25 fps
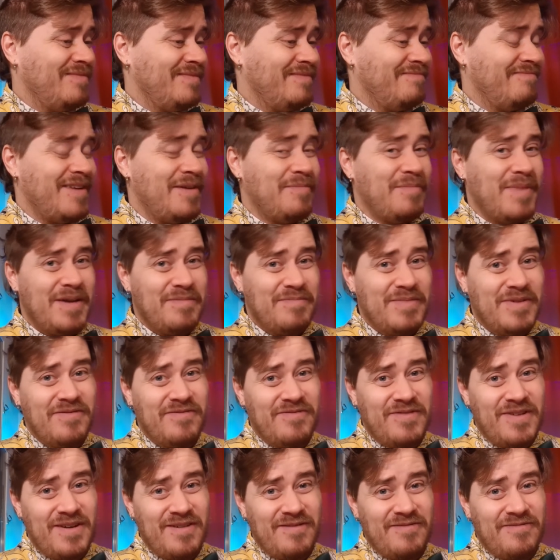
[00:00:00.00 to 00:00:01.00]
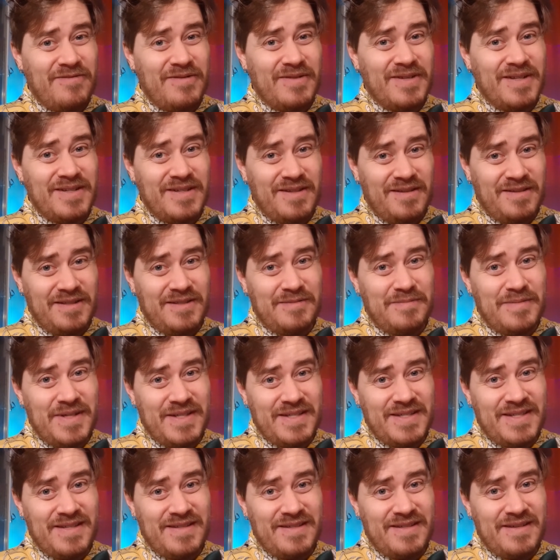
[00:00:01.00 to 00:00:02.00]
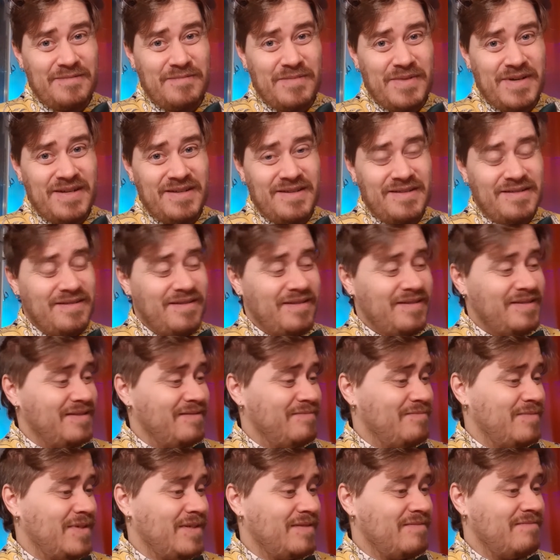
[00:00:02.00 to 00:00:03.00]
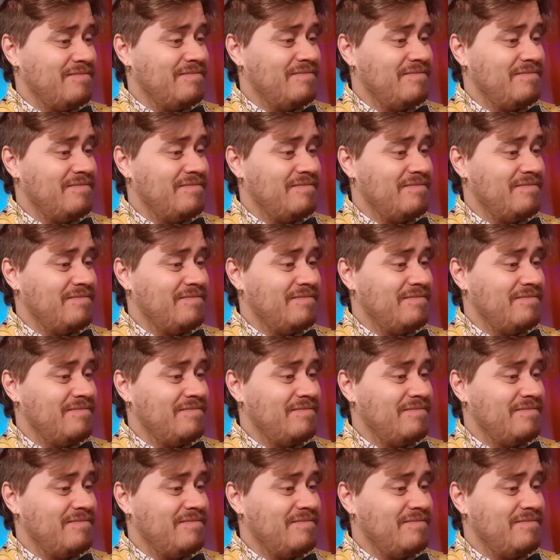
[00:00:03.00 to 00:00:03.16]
It might be fair for an adult to be assisted by an adult, but,